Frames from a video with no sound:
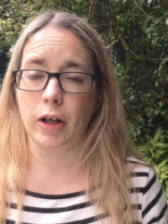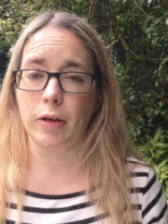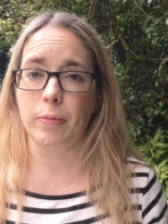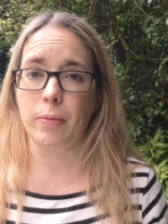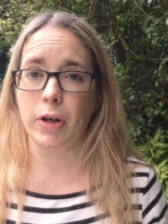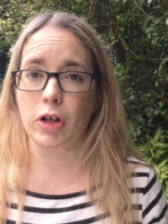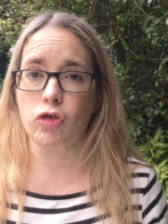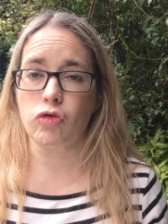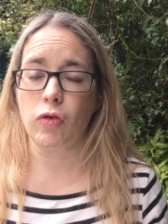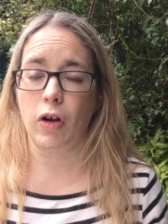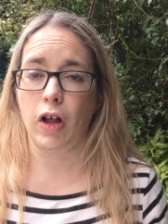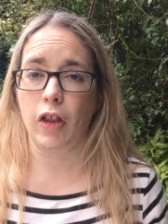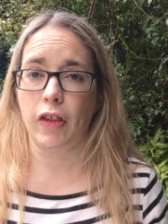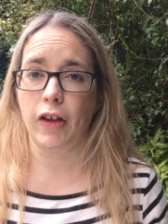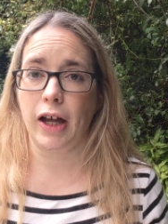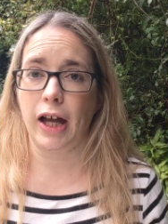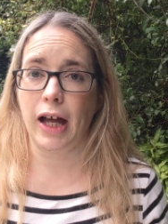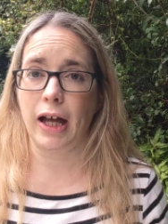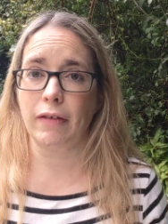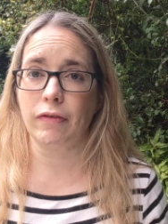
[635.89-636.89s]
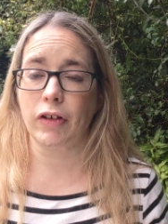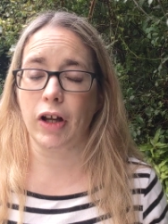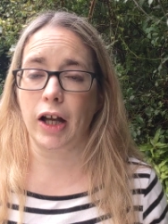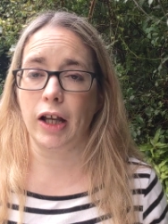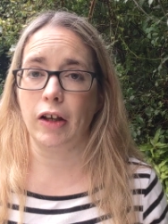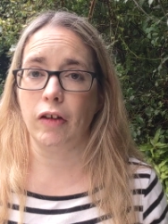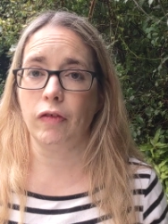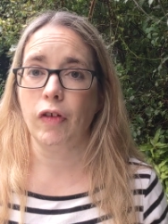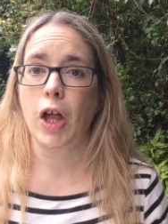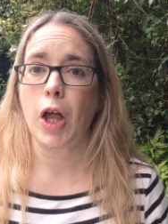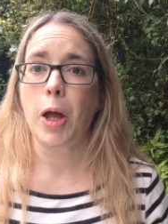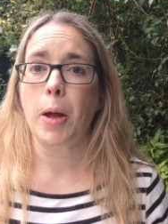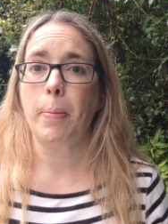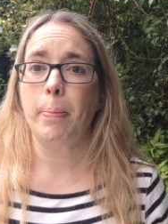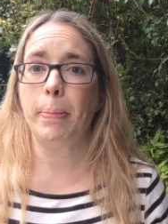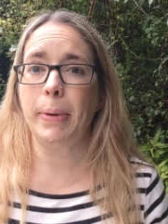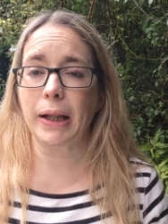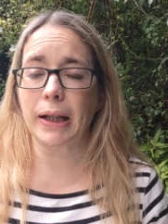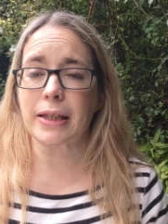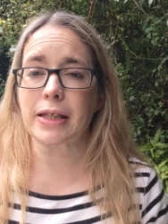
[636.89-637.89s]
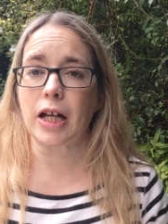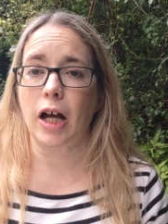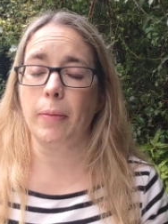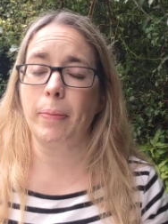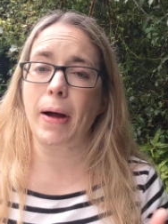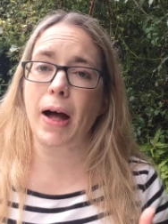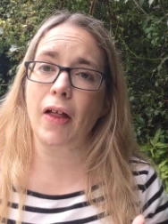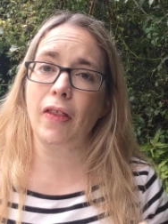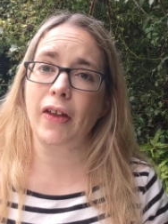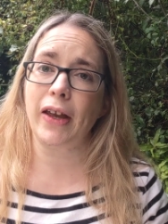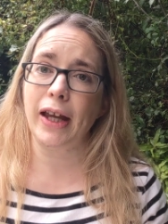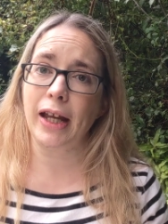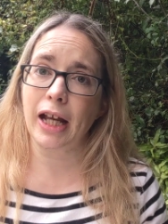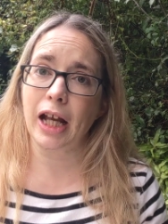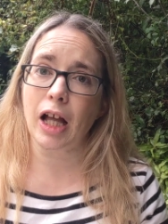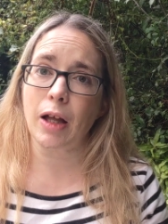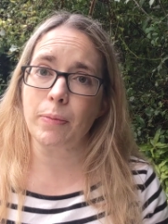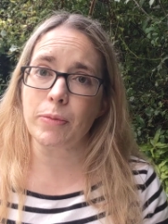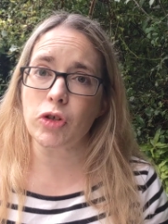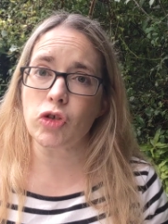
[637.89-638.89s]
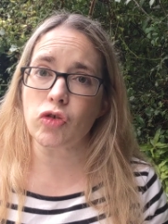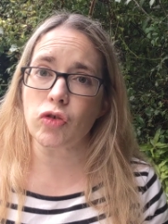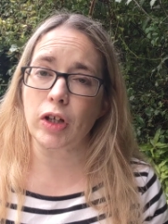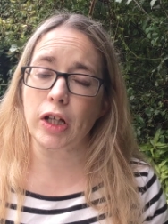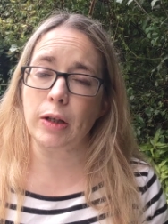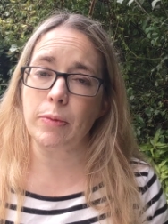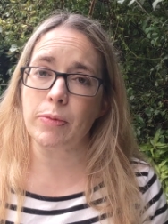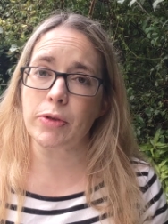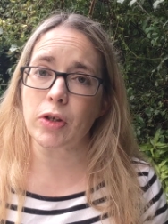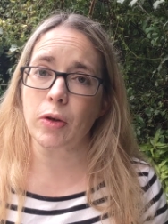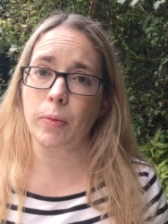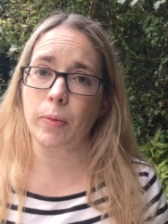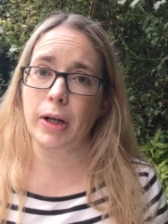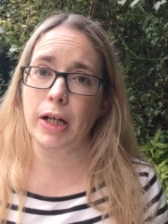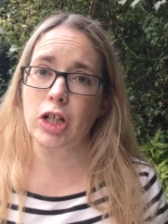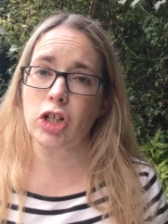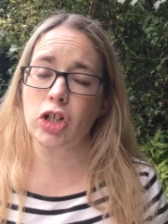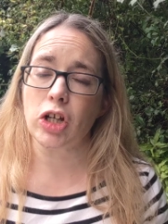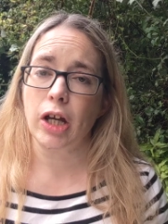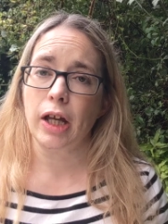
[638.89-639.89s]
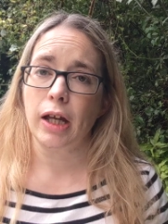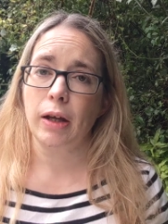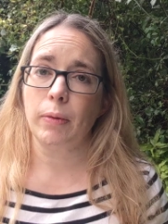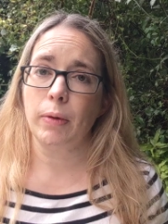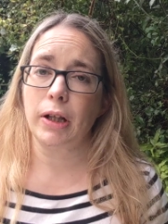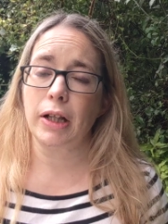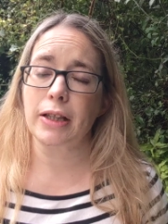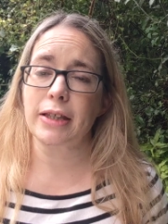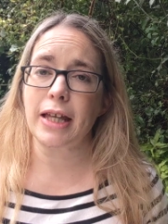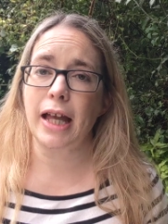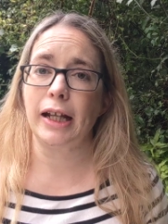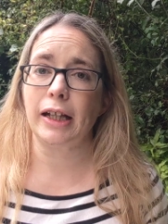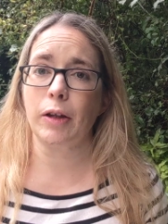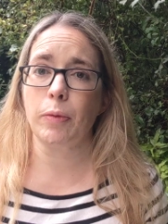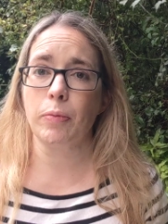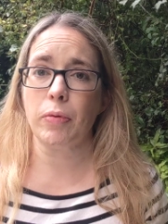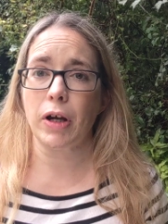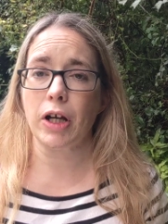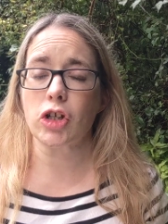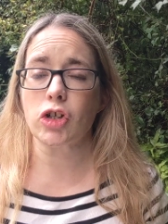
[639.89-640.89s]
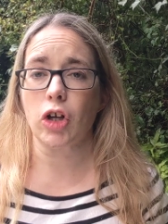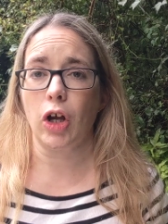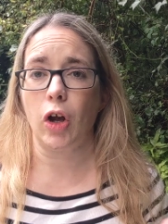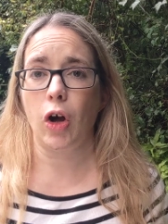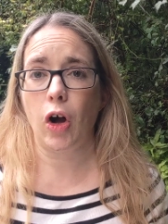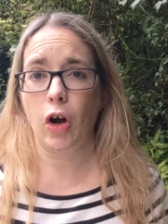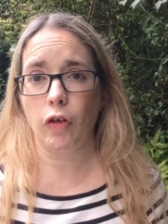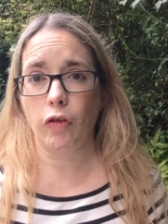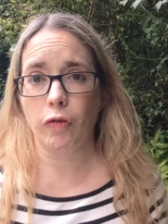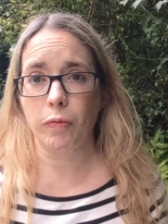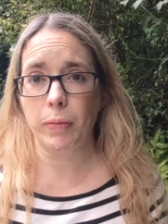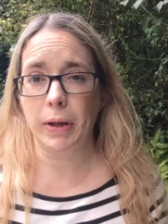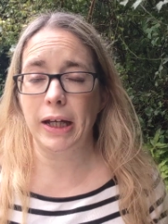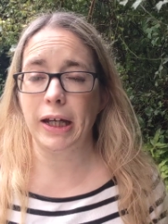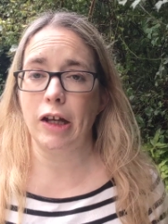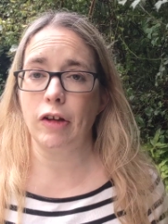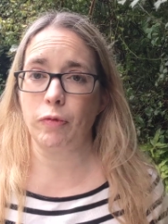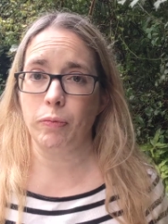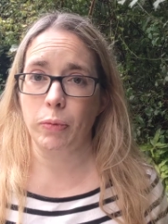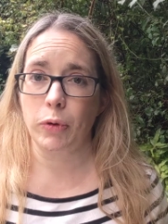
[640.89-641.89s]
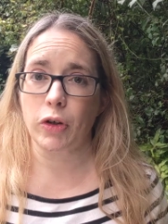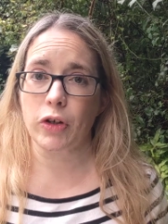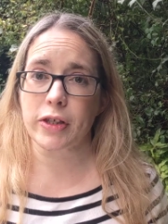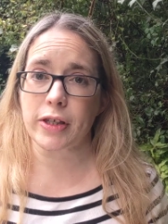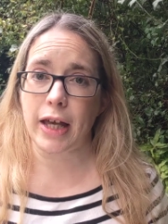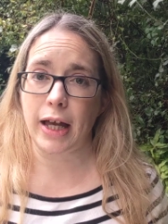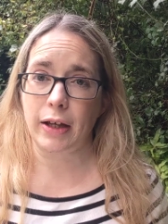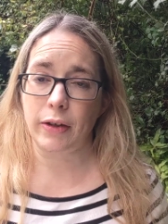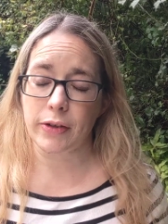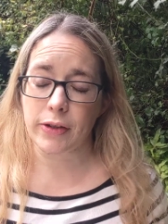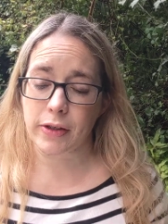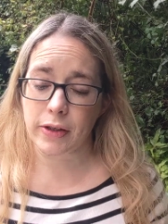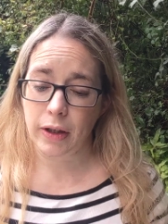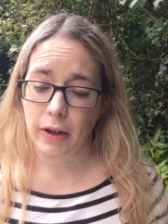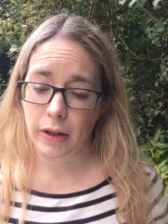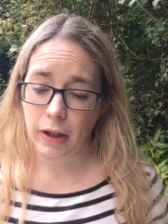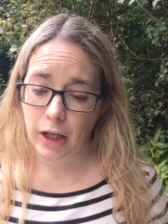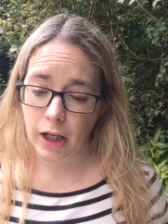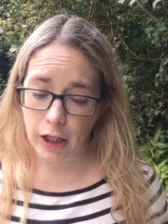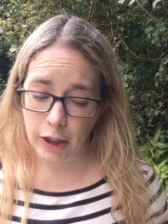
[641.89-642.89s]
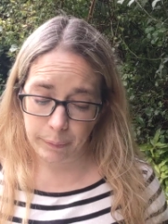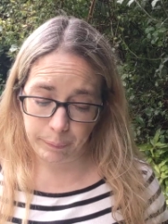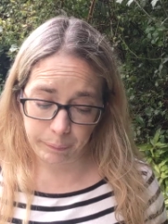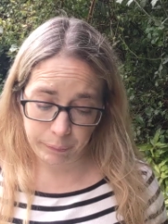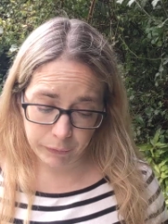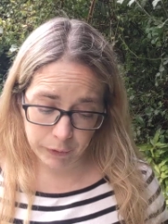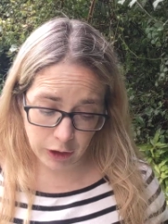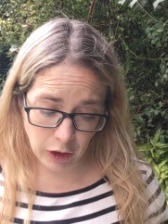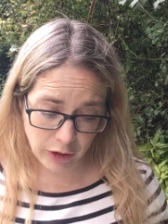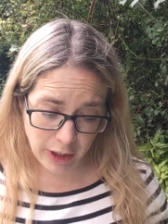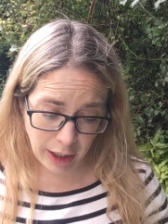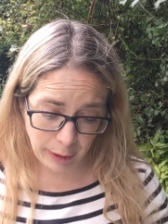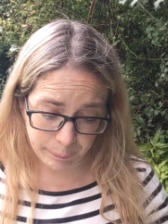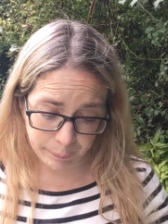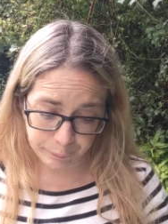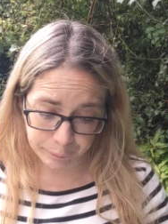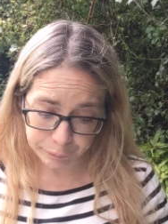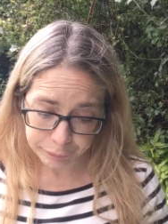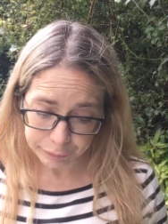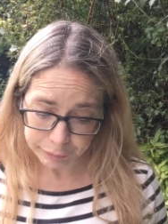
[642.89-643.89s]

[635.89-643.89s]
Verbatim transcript: I'd much rather have kind of built up other income streams which will take the pressure off me if book sales um, go down.